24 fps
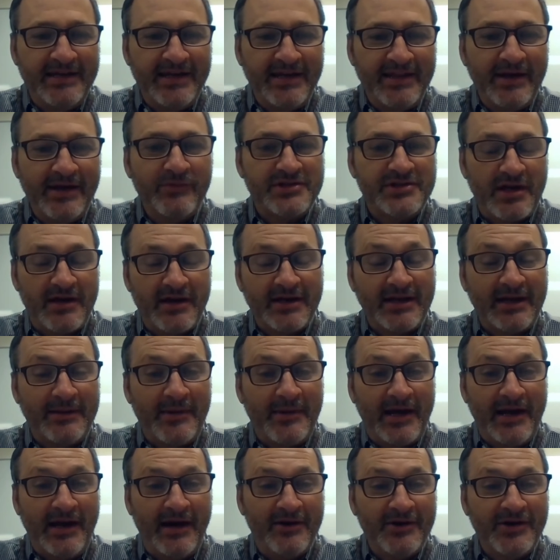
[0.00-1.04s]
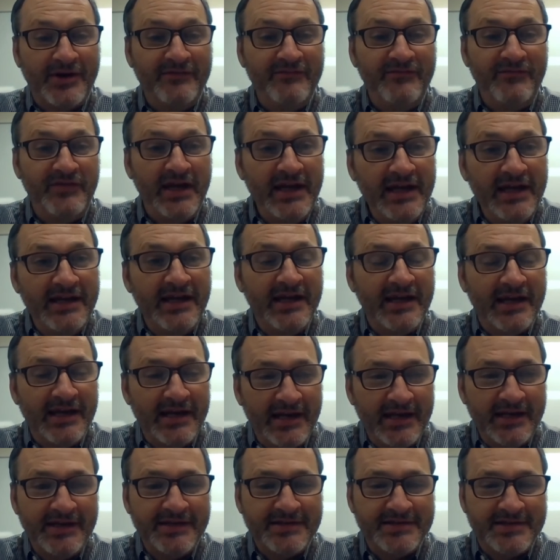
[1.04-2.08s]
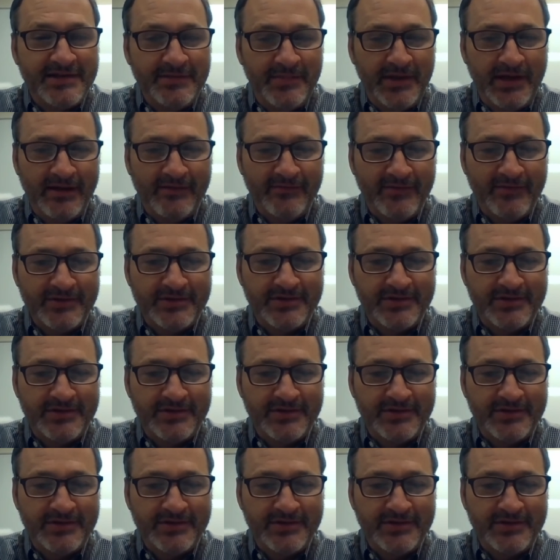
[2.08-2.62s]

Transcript: they were talking about how convenient it is to be able